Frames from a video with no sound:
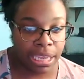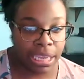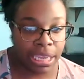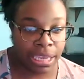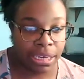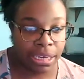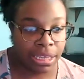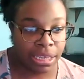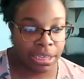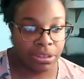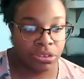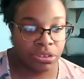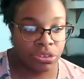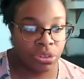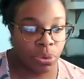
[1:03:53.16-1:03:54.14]
It
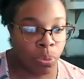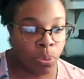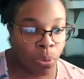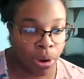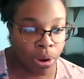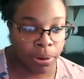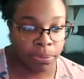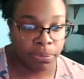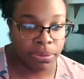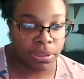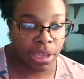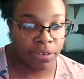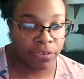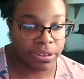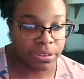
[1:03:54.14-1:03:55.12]
is the warmth
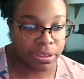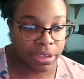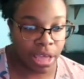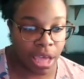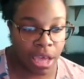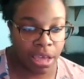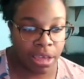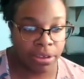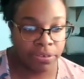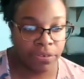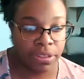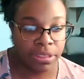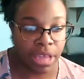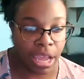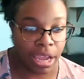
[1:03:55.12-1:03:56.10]
of his
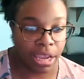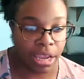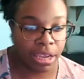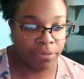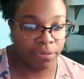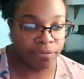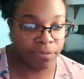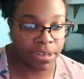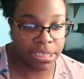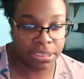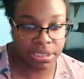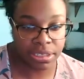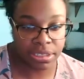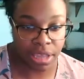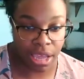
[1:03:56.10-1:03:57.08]
love that
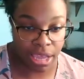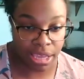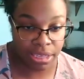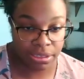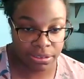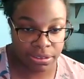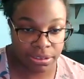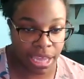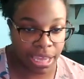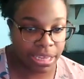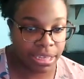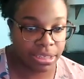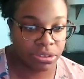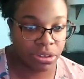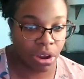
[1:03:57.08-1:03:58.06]
convinces us that
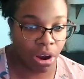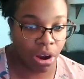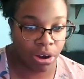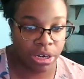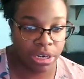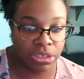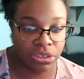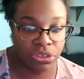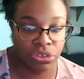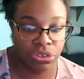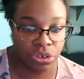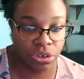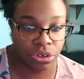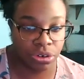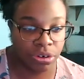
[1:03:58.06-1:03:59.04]
his heart is
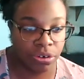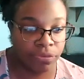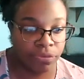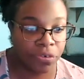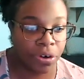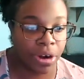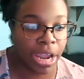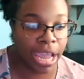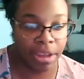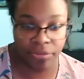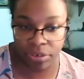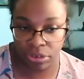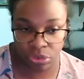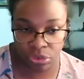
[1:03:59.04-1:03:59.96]
turned forever